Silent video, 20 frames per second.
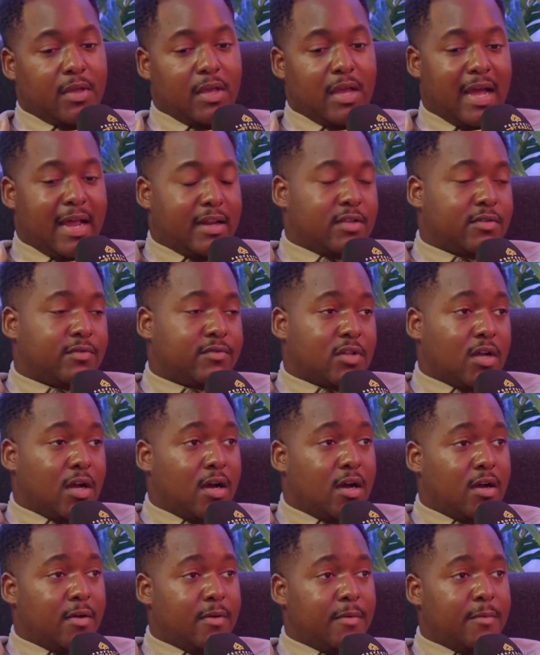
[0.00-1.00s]
At the
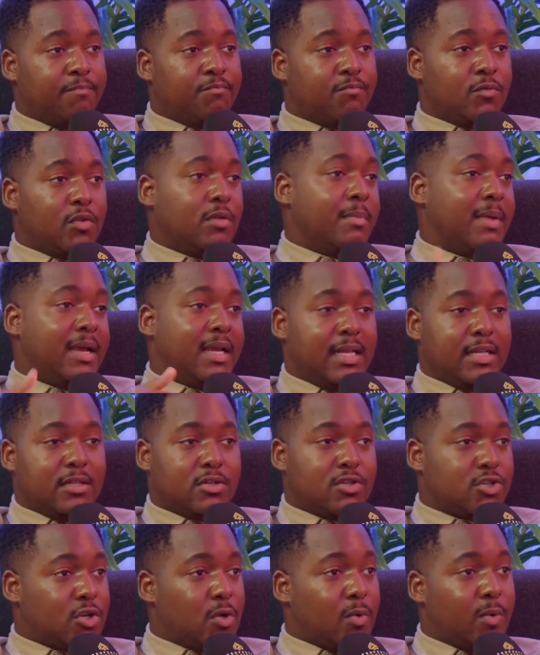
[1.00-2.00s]
start, you may need
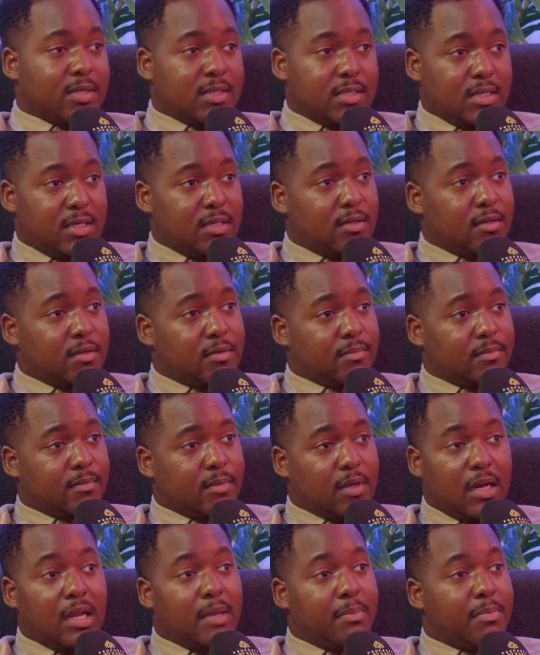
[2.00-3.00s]
to sow a seed,
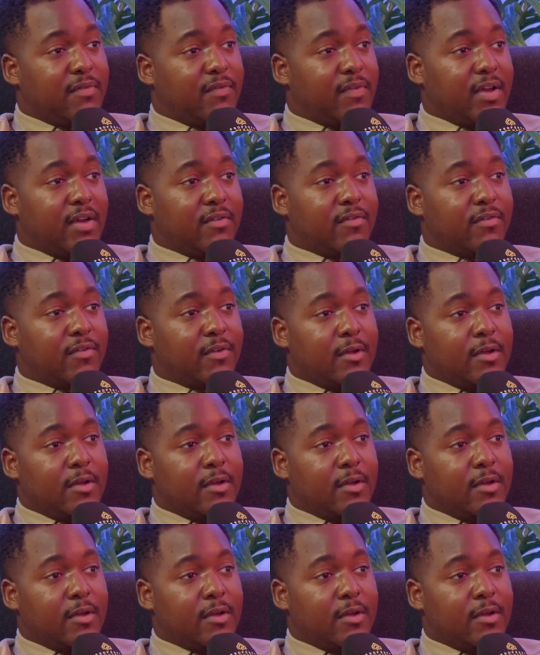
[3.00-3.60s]
a leap of faith,